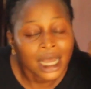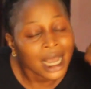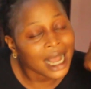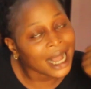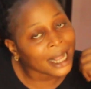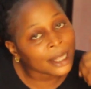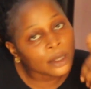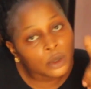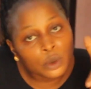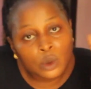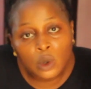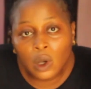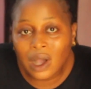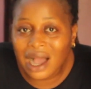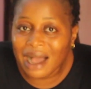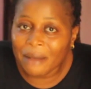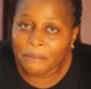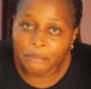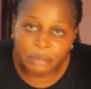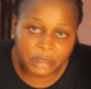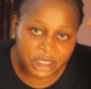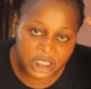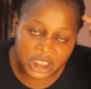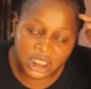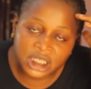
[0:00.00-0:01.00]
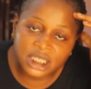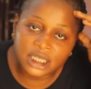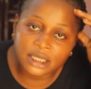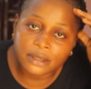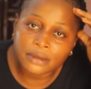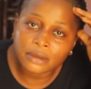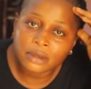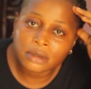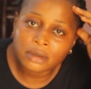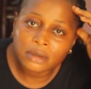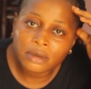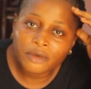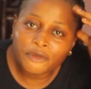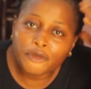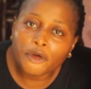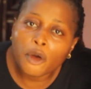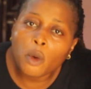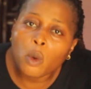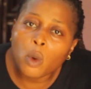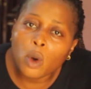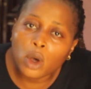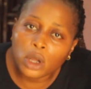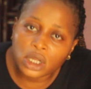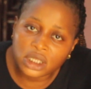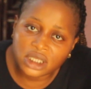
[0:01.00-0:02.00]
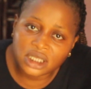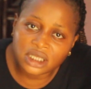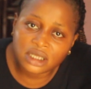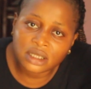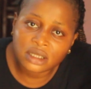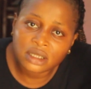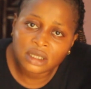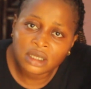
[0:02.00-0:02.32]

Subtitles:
and you go and be cheating. For what?